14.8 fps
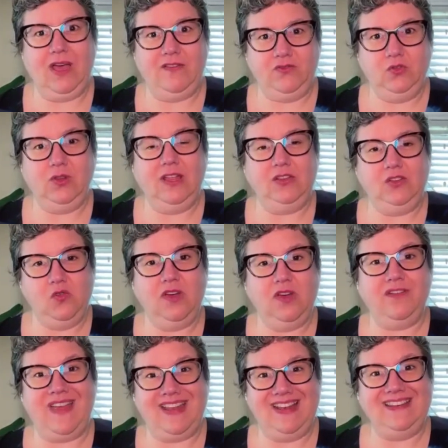You have to
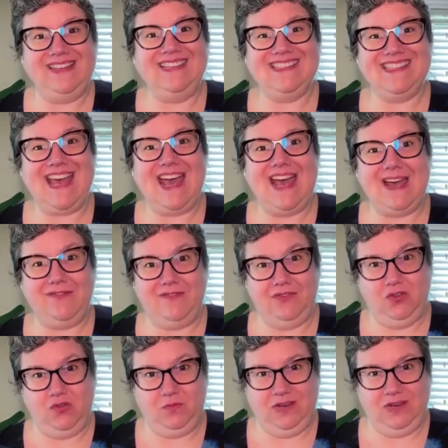let go of at least
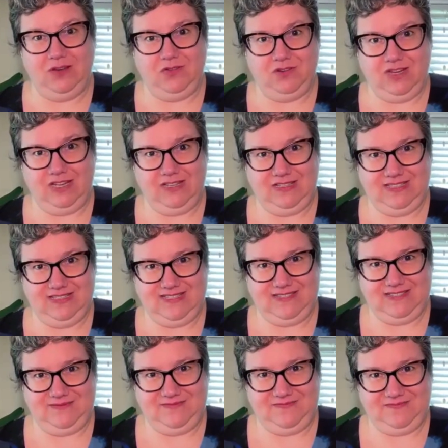half your
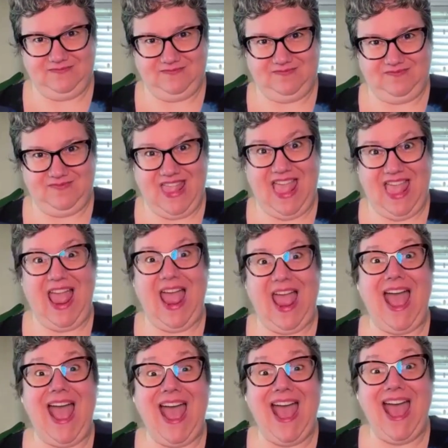belongings.
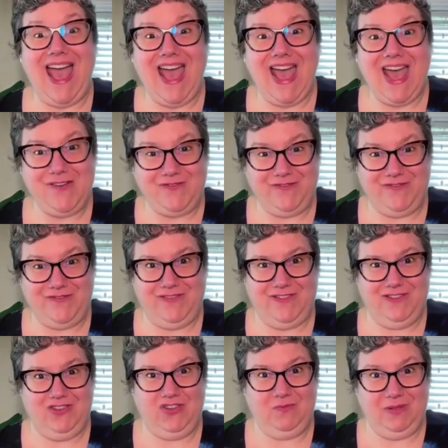
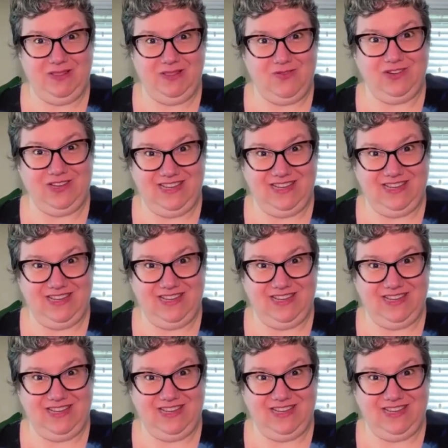Half the